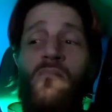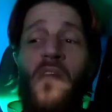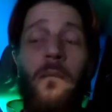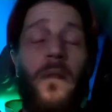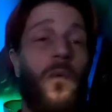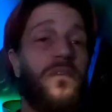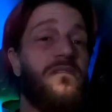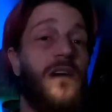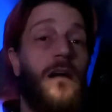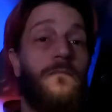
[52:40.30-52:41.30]
I mean, I wasn't
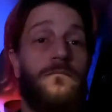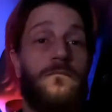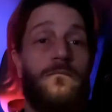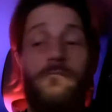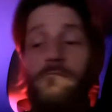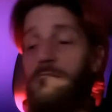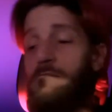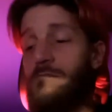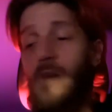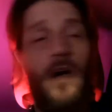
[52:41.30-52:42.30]
there.
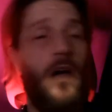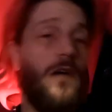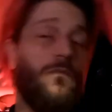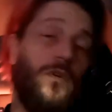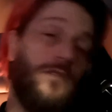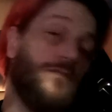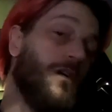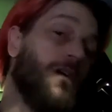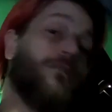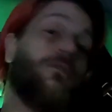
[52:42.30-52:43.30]
I was
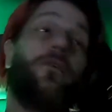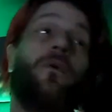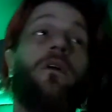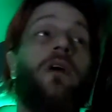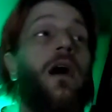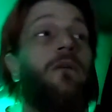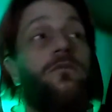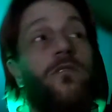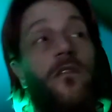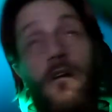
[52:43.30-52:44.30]
not in New York. I
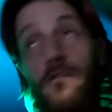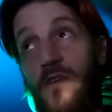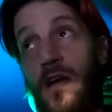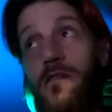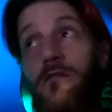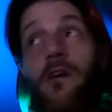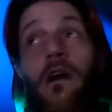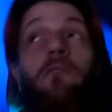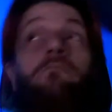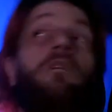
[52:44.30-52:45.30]
was in Las Vegas, Nevada.